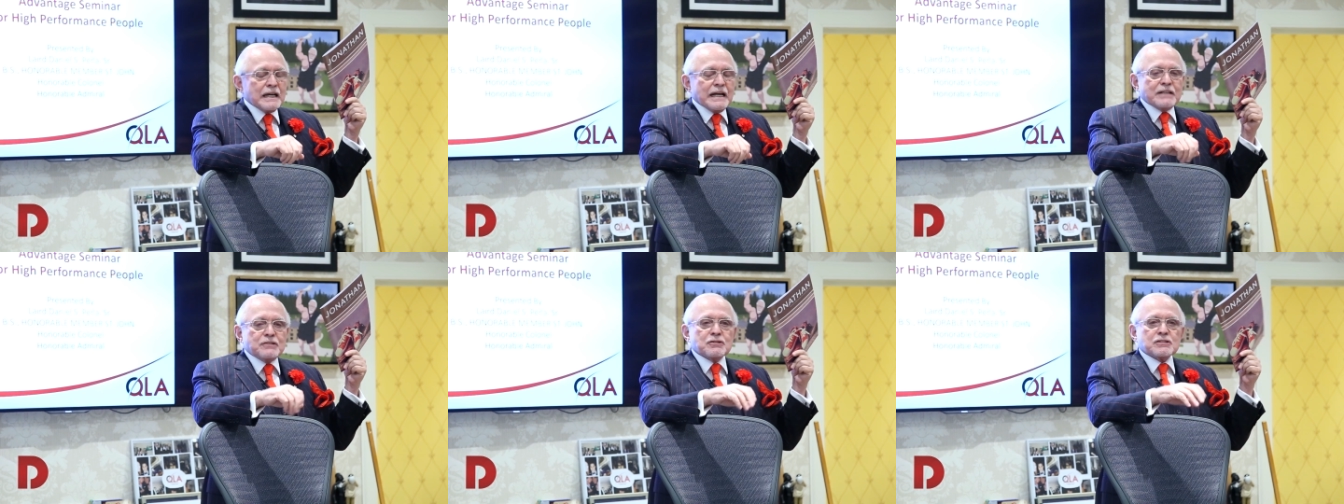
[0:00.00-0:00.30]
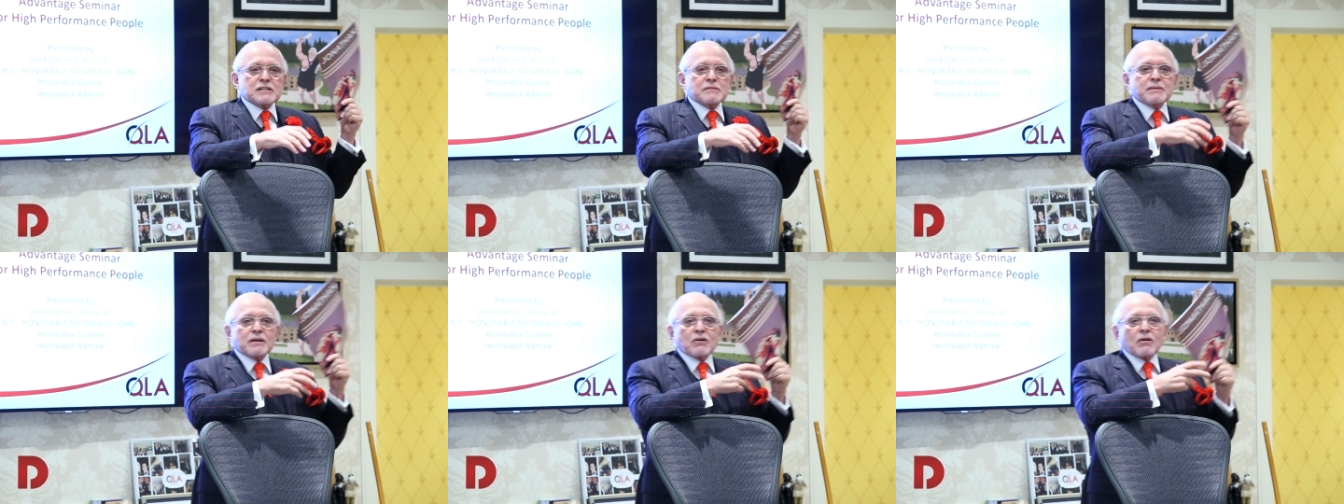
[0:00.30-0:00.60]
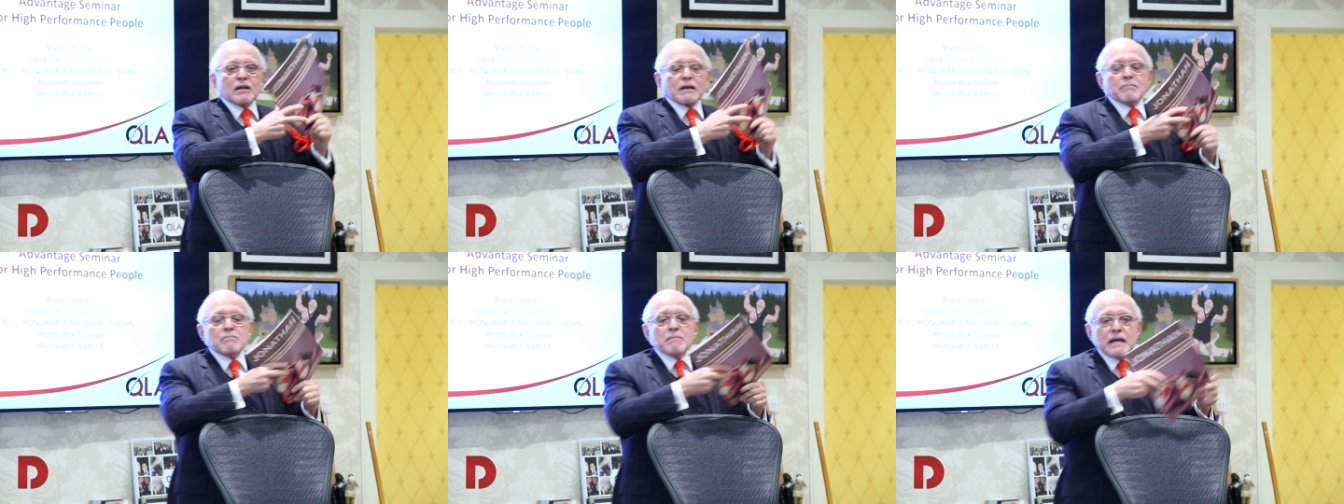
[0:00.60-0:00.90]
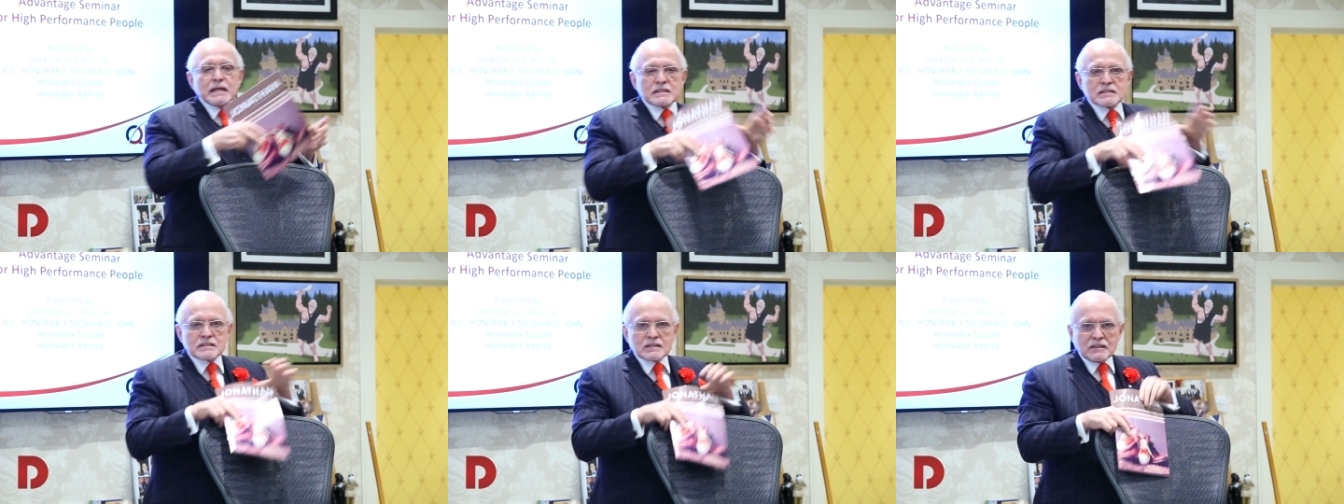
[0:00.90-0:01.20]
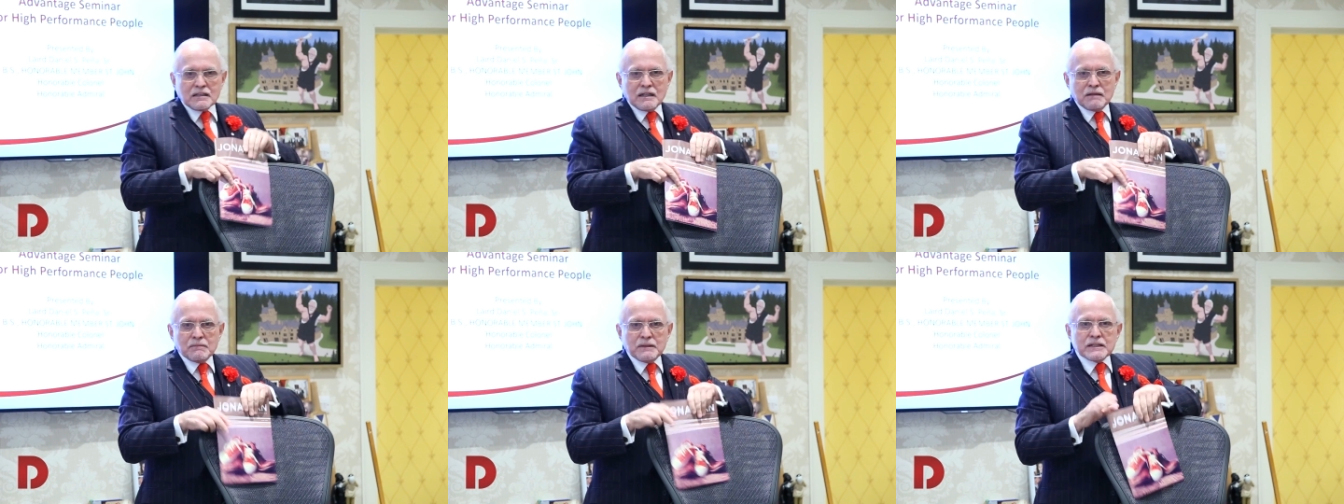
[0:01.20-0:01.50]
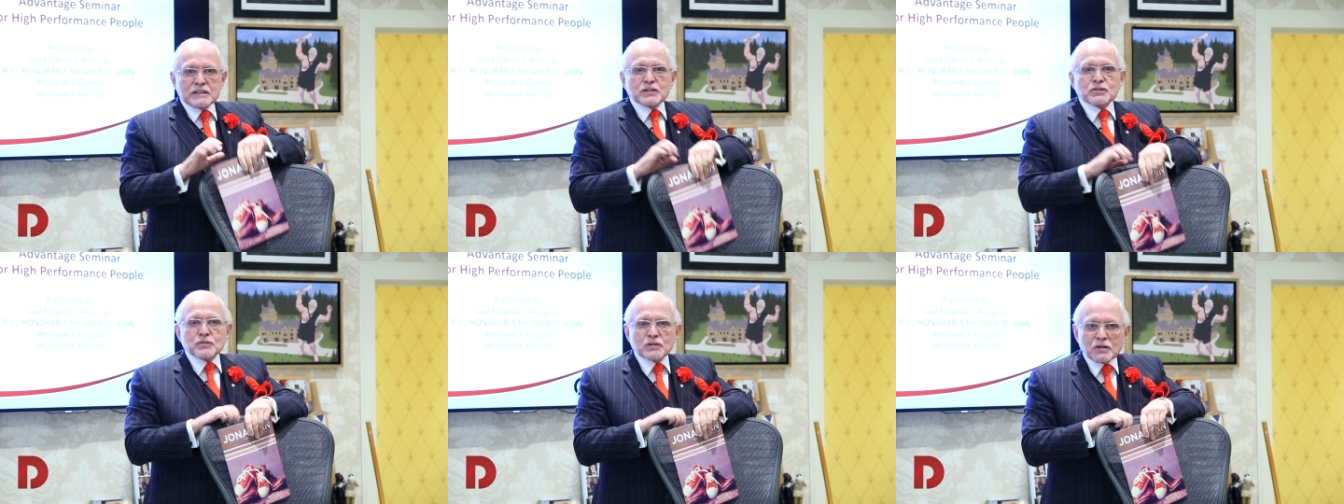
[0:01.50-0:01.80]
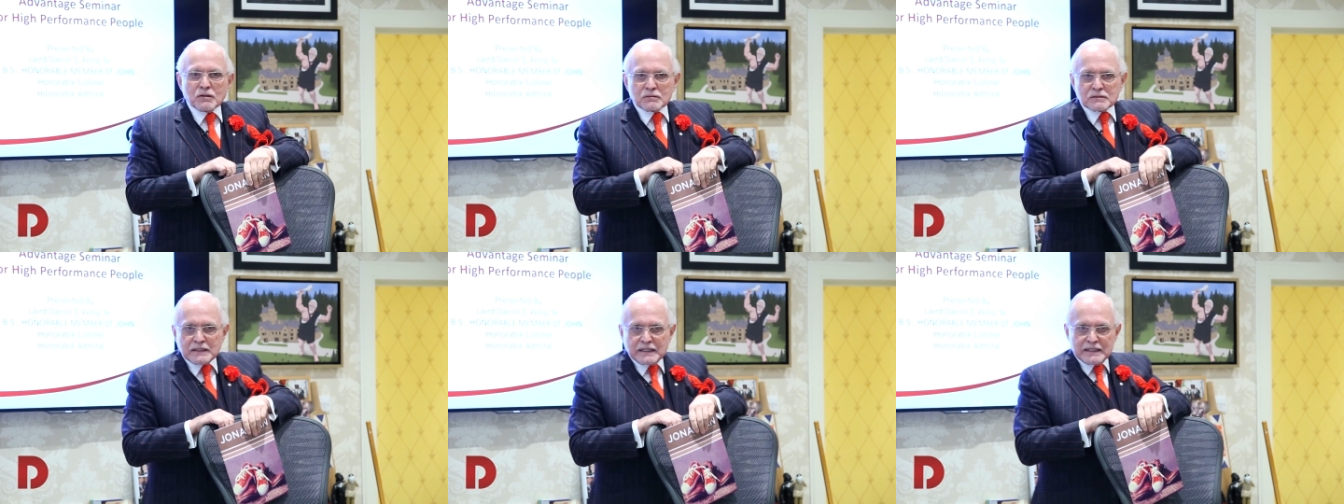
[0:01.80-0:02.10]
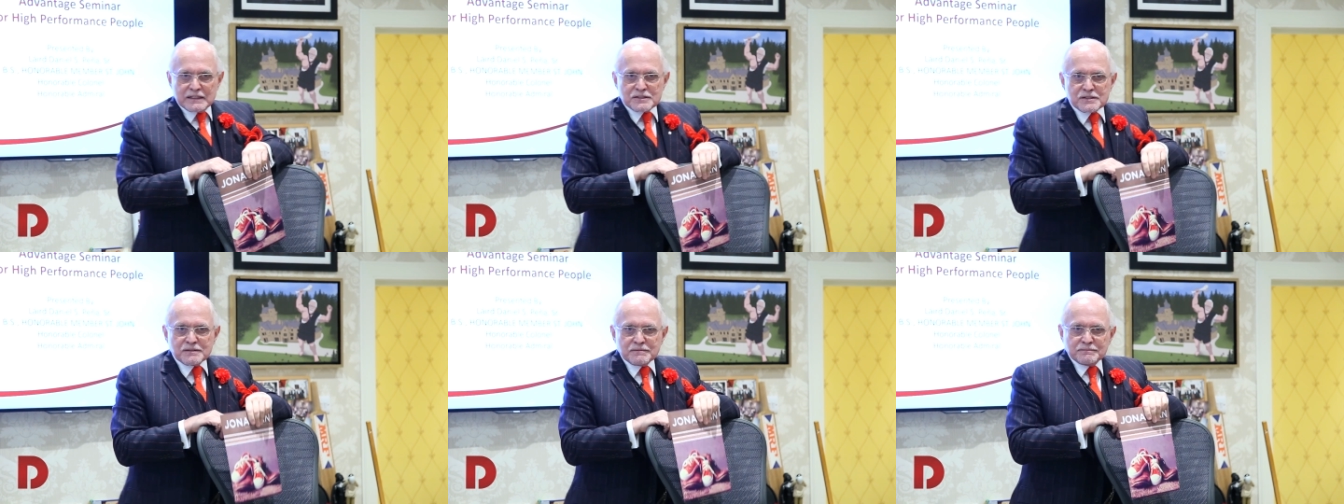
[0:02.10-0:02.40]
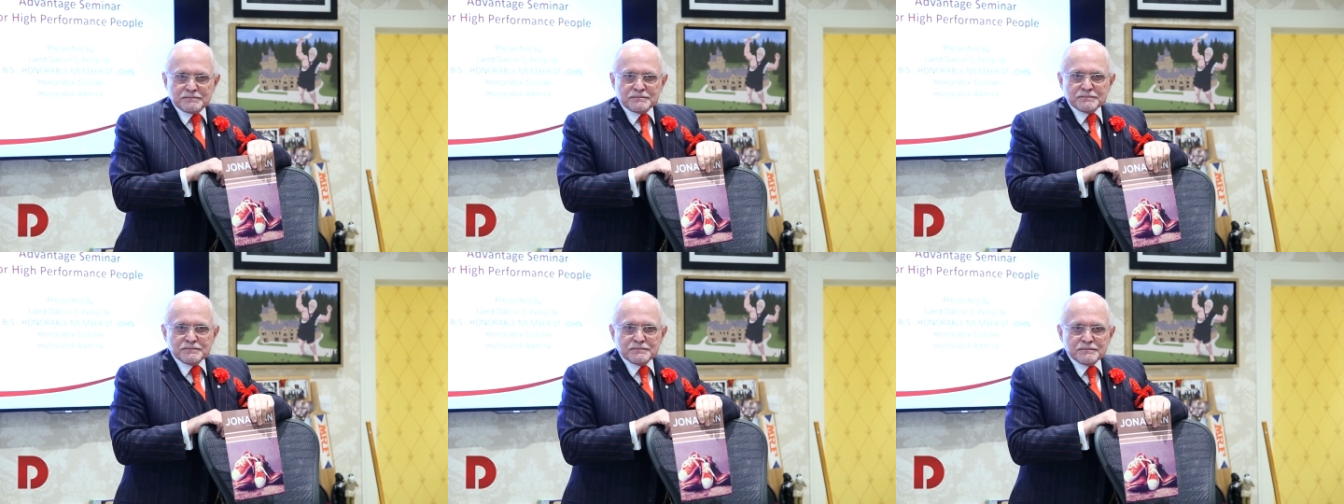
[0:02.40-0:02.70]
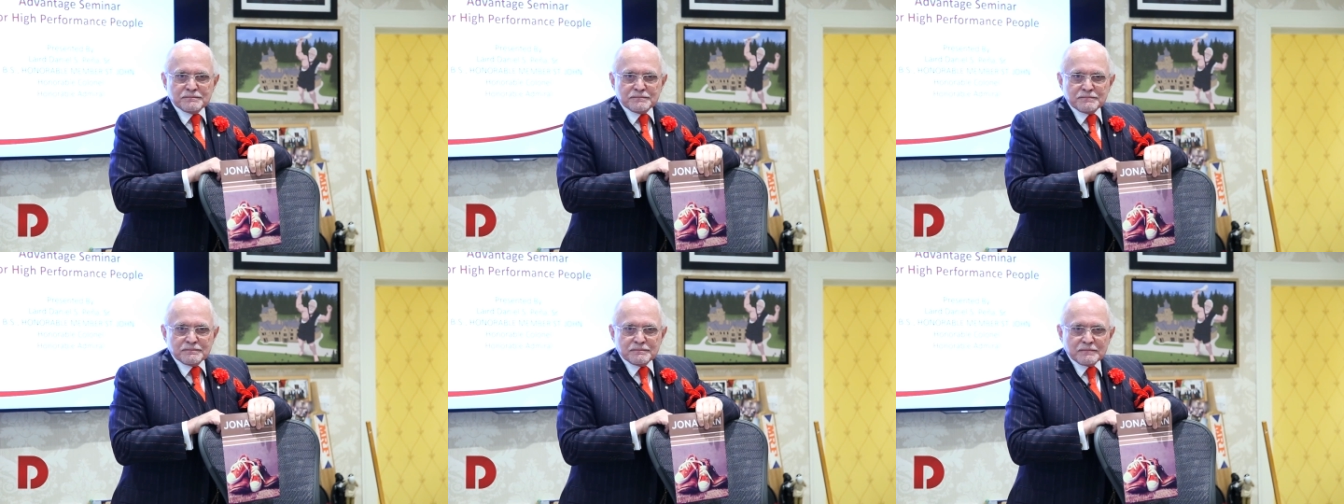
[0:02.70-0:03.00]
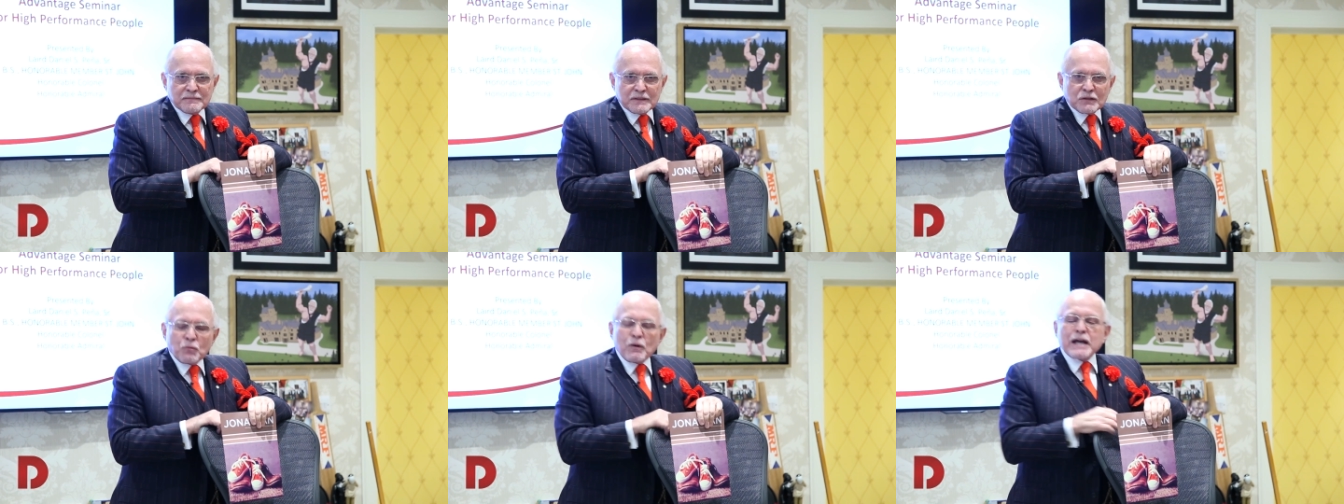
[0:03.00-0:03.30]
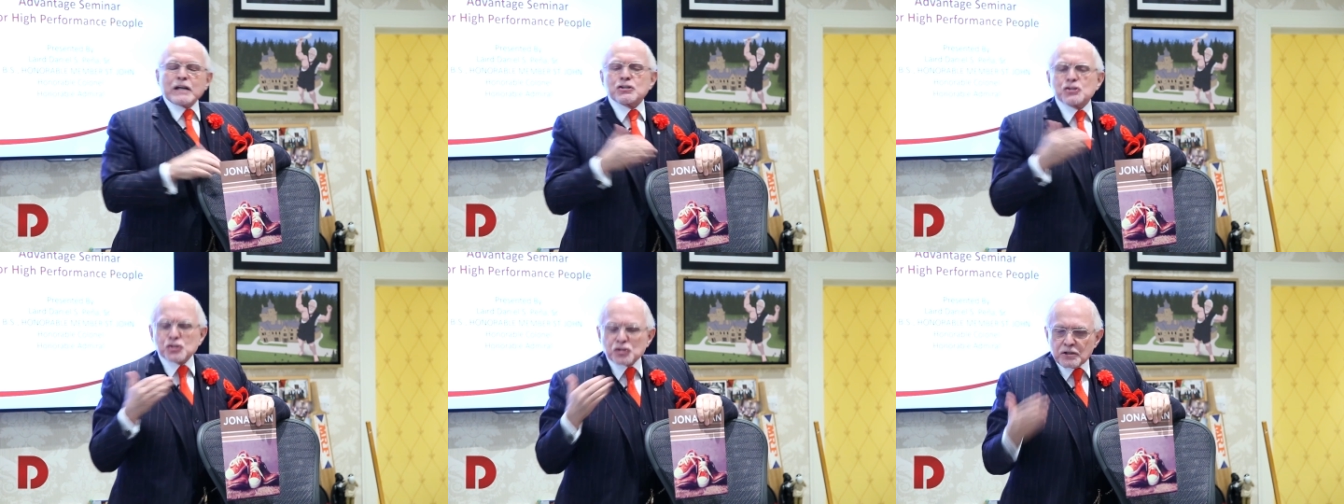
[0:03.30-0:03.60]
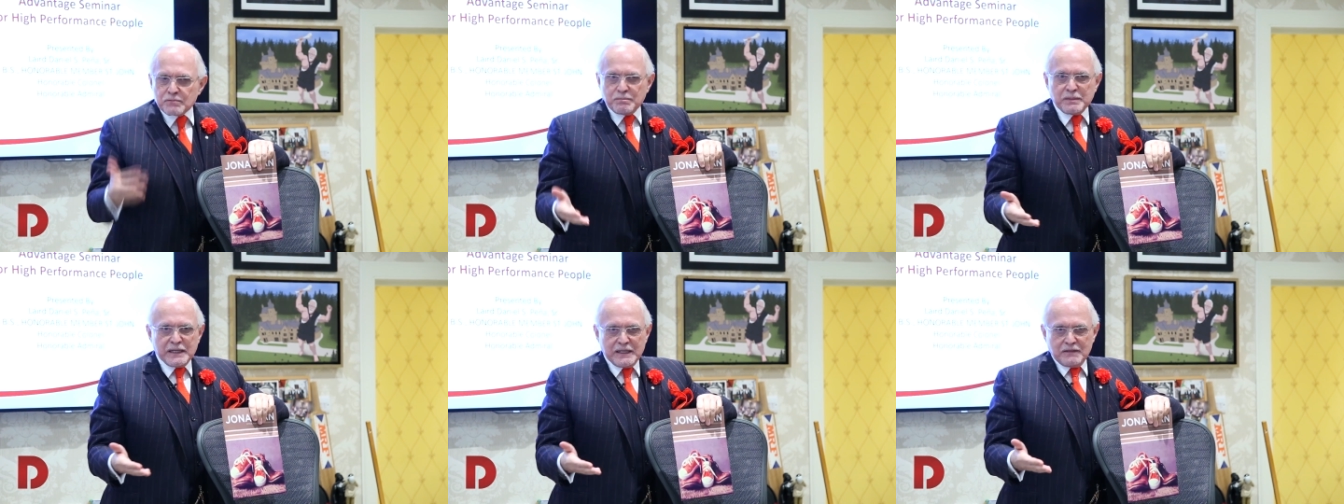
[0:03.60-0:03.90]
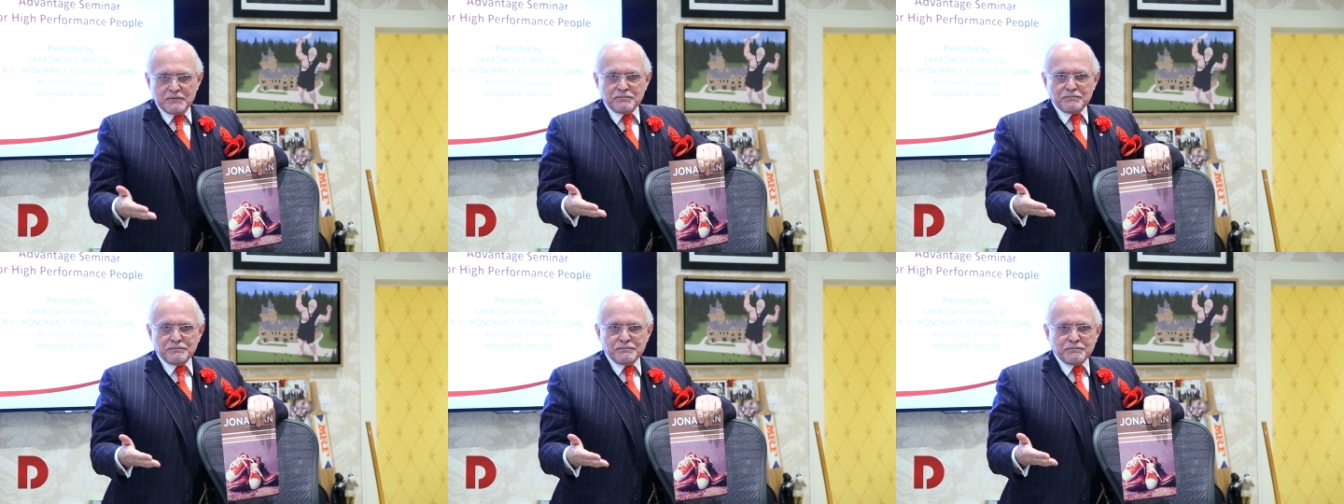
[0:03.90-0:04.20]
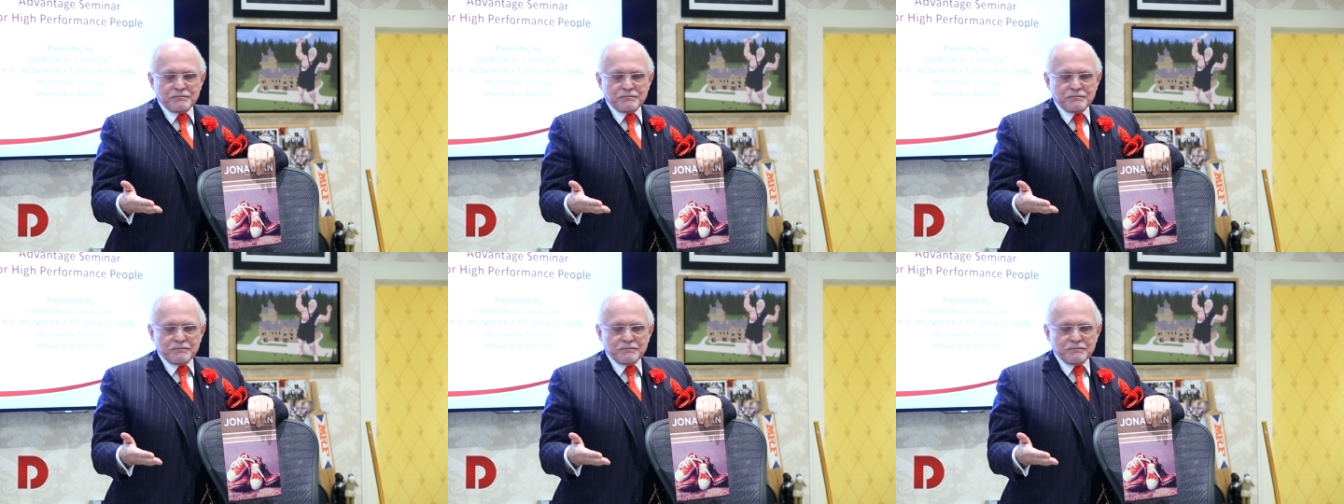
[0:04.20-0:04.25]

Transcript: It used to be called a men's club in the good old days, the way it should be.